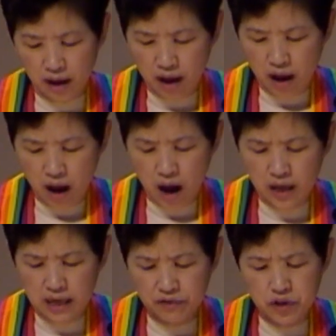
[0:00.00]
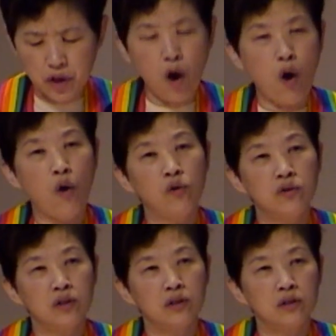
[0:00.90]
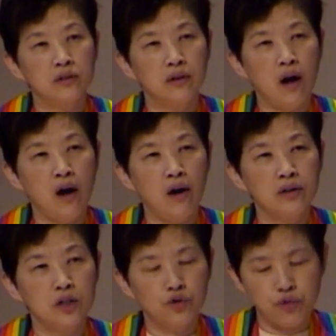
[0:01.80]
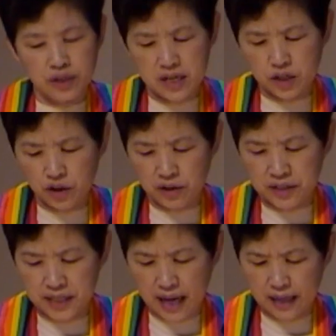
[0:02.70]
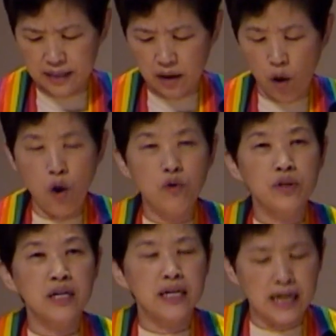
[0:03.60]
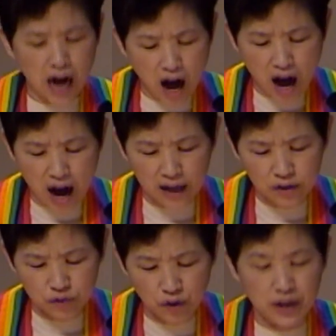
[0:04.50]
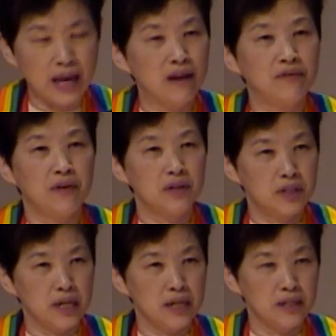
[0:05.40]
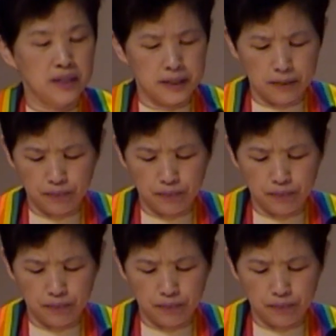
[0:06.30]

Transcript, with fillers: uh, even though uh, the tradition said only God forgave sins.